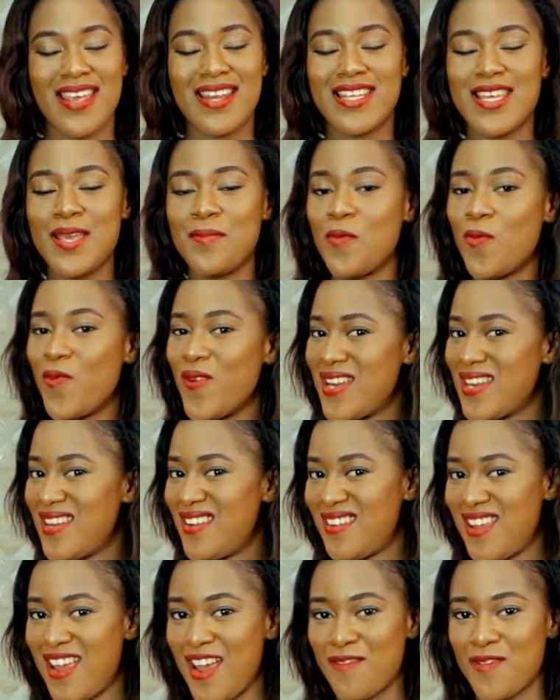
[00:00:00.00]
and keep
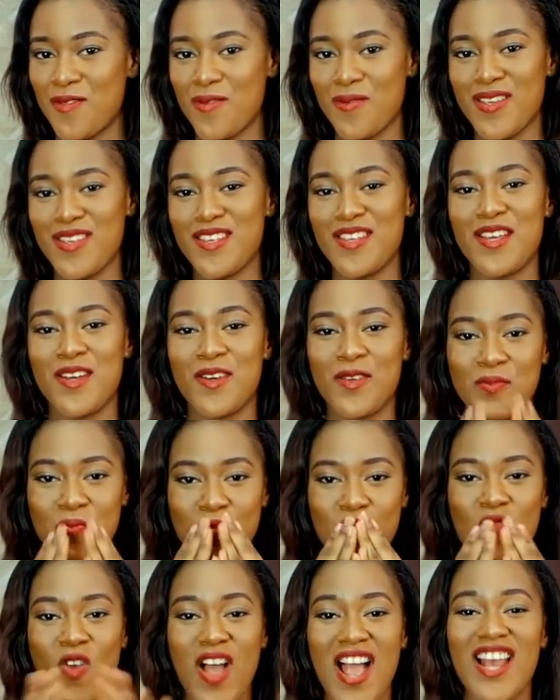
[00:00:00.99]
winning everywhere you go.
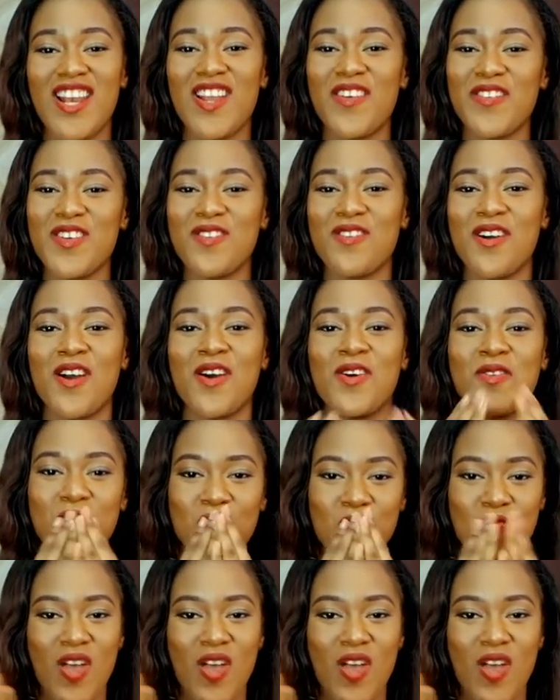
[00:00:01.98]
I love you all.